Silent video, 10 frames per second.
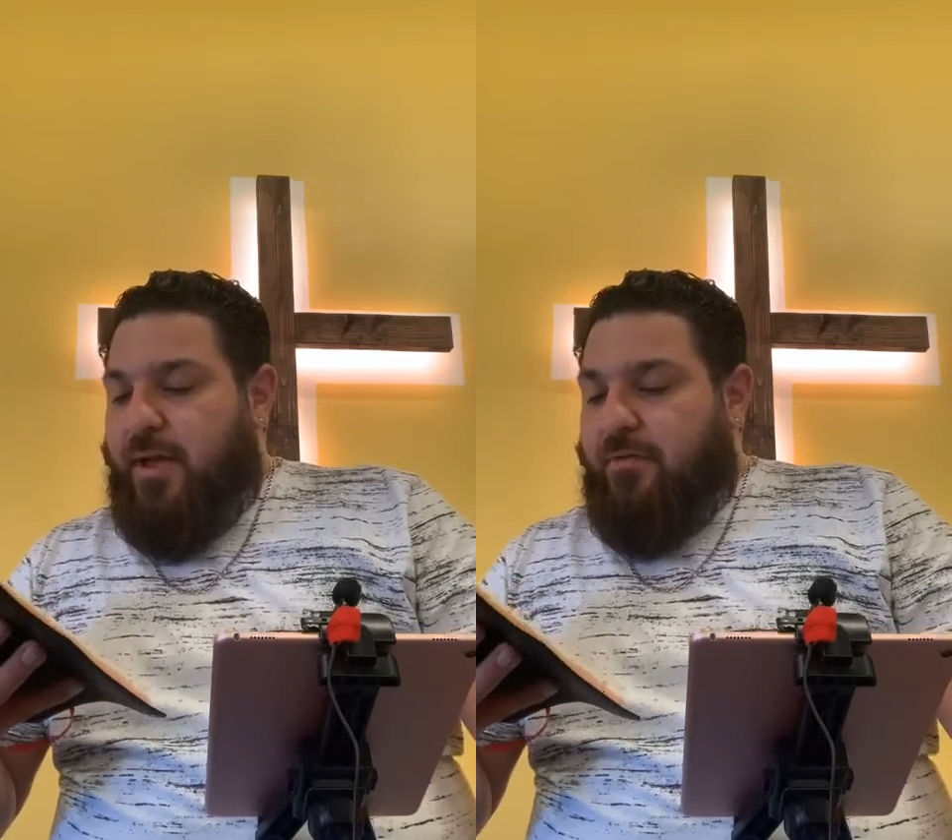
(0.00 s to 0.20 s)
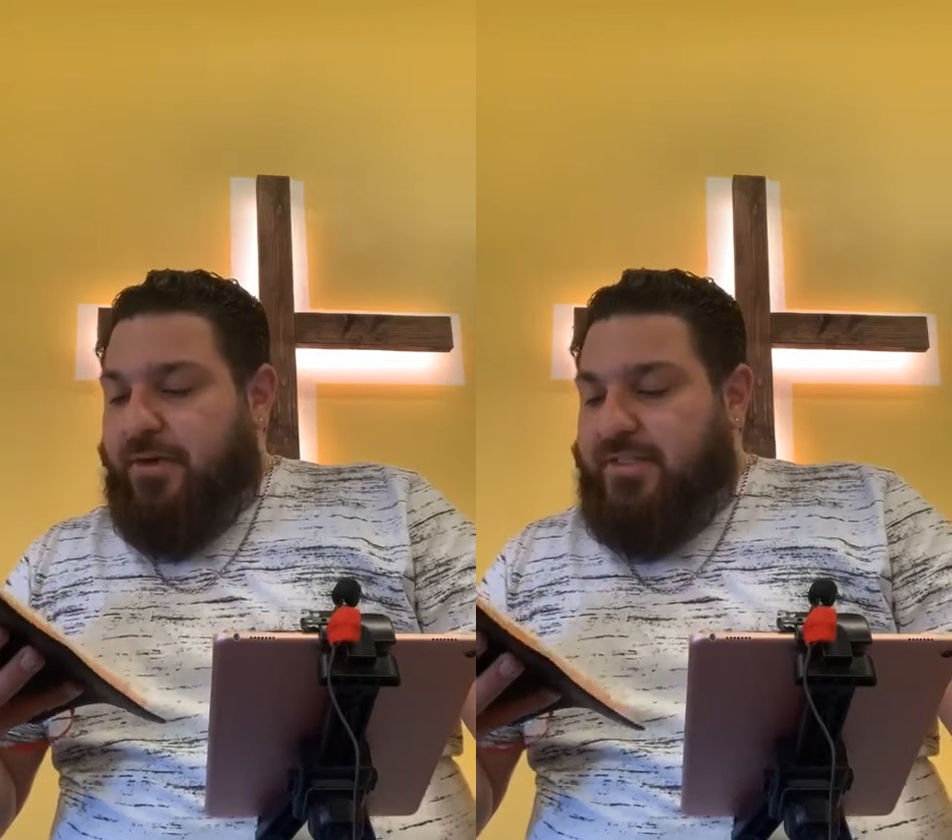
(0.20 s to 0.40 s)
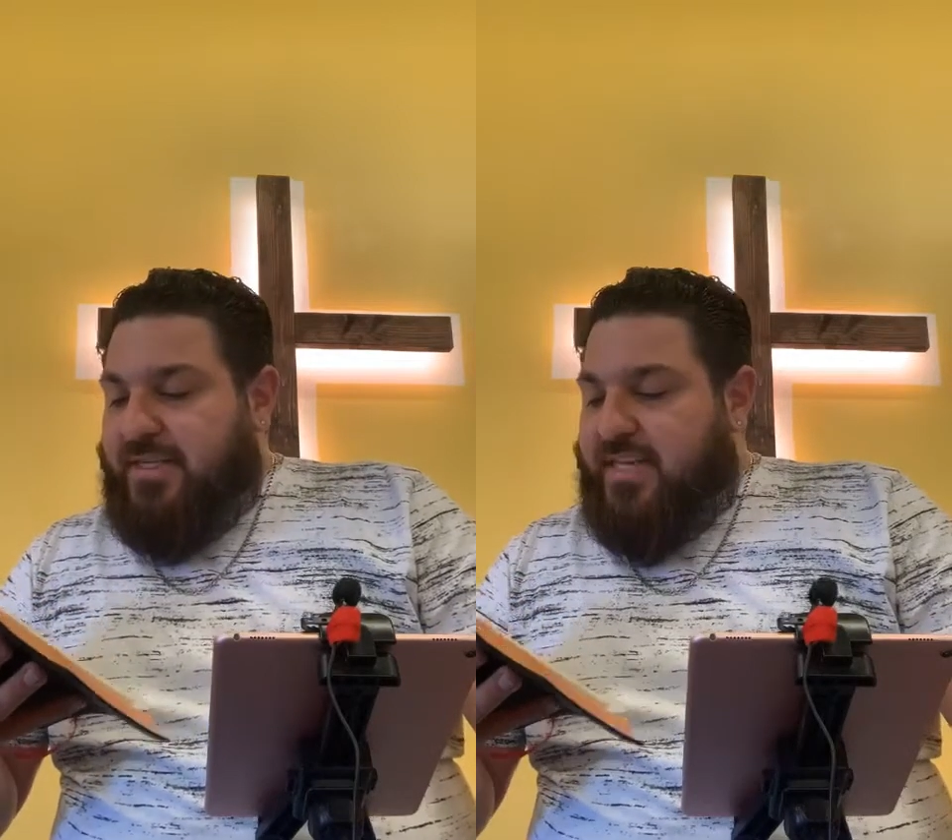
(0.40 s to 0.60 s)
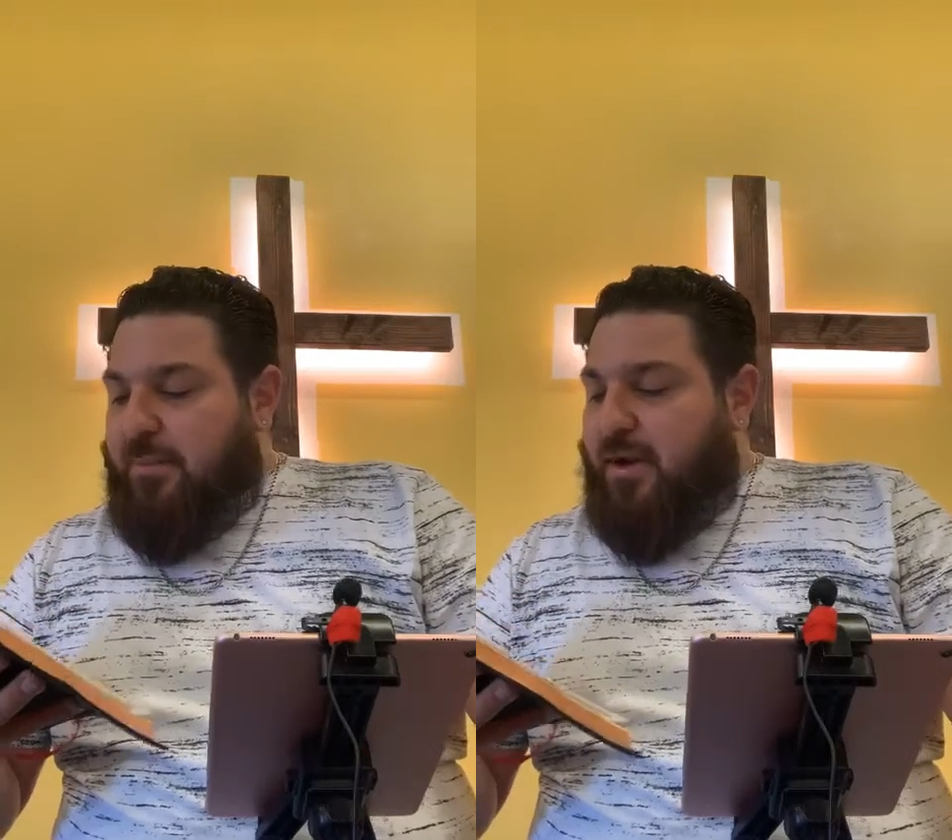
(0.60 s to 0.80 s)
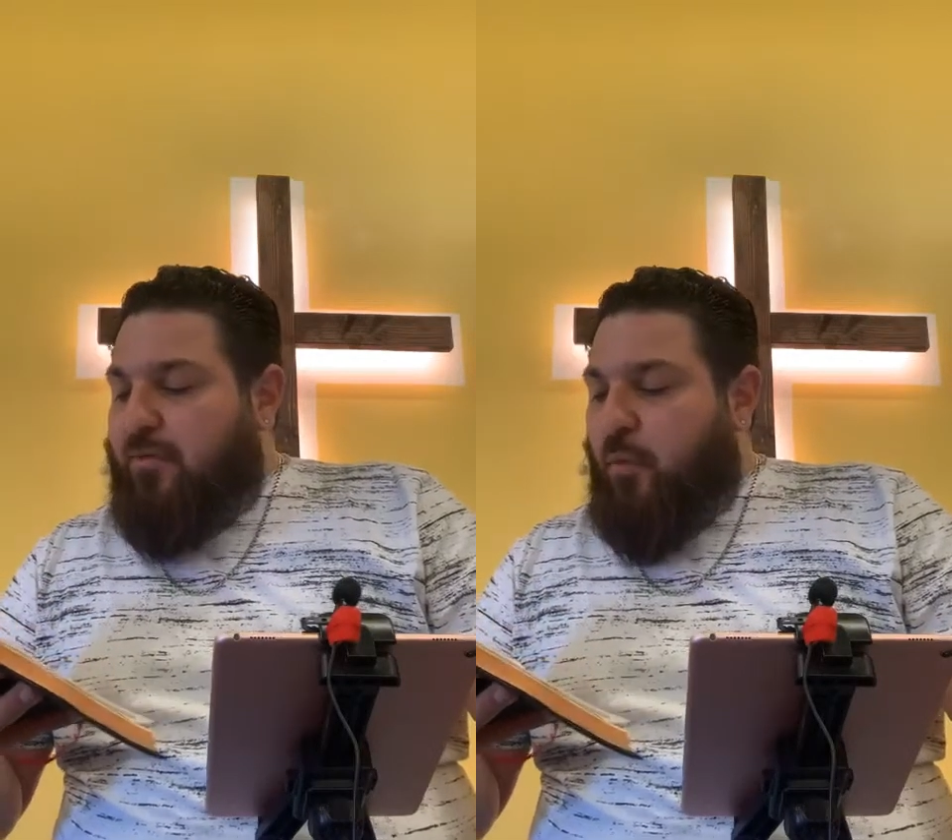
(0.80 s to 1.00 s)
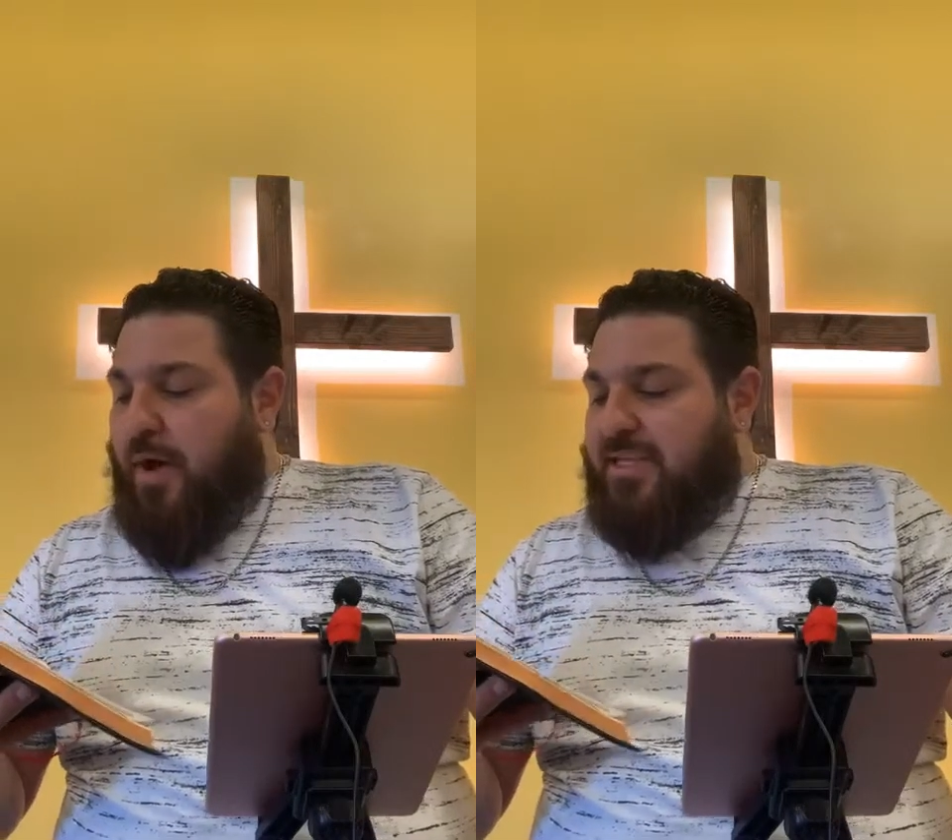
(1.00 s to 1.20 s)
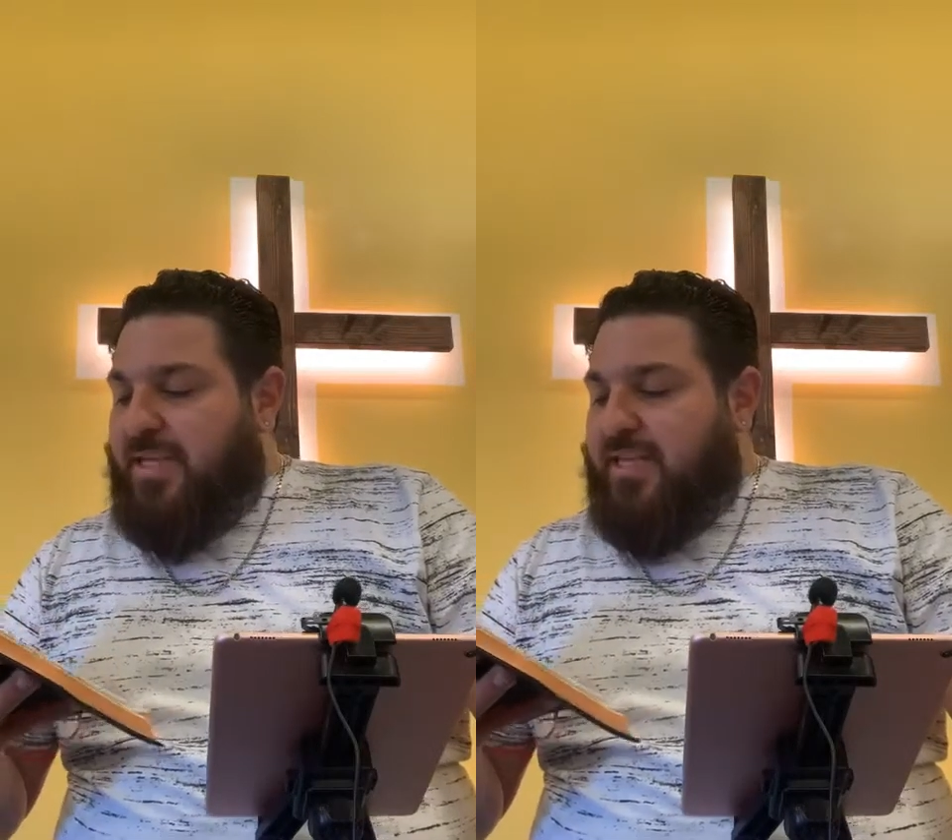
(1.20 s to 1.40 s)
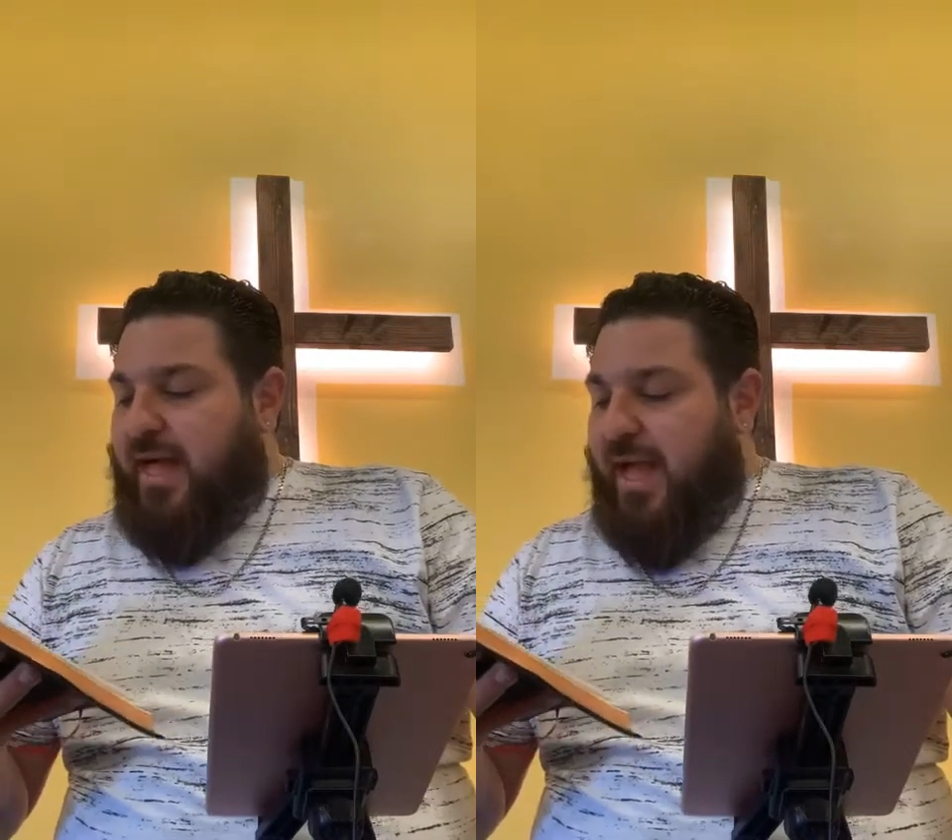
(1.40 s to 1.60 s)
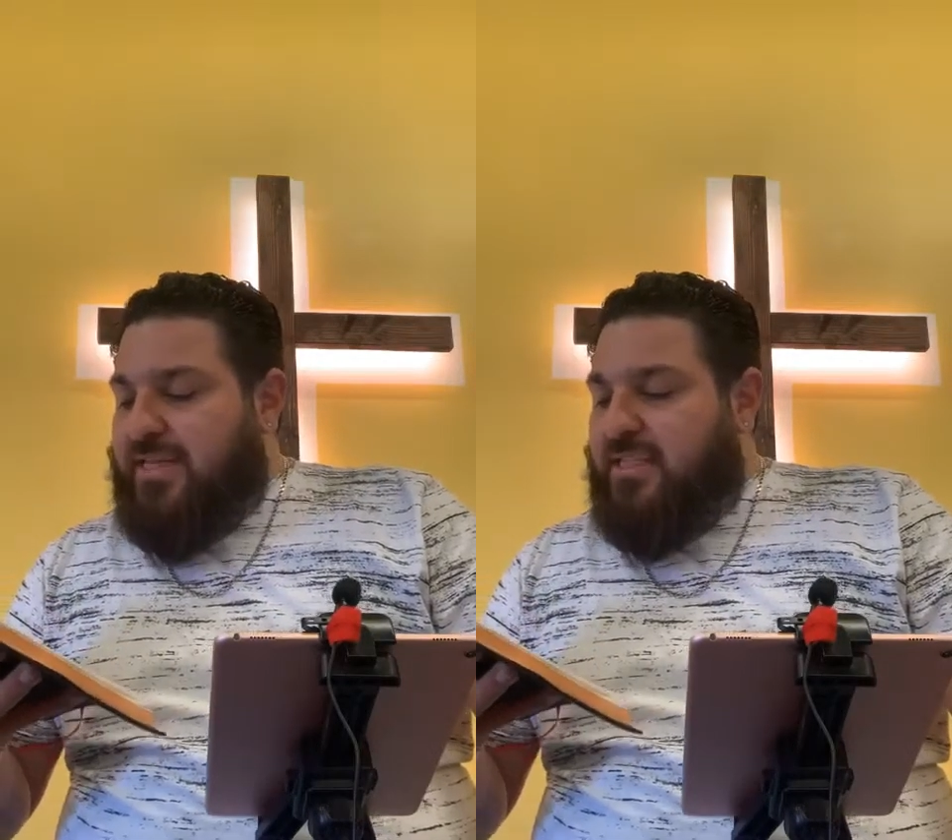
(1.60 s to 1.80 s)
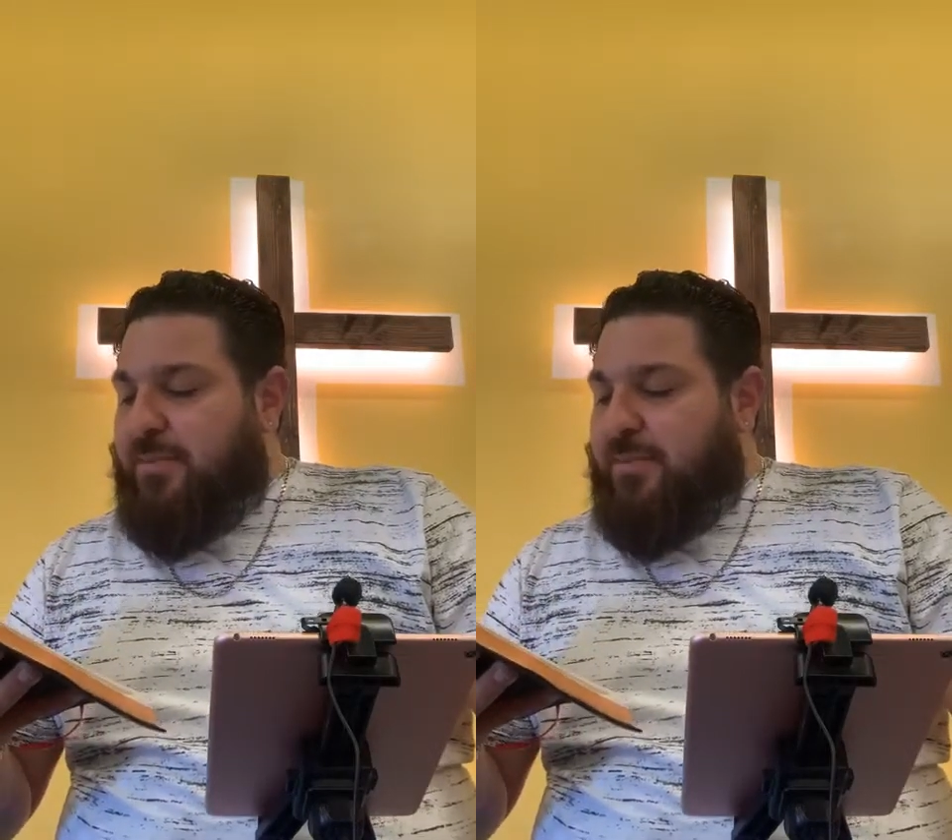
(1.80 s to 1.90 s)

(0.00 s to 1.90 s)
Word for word: Verse 16 But if one is inclined to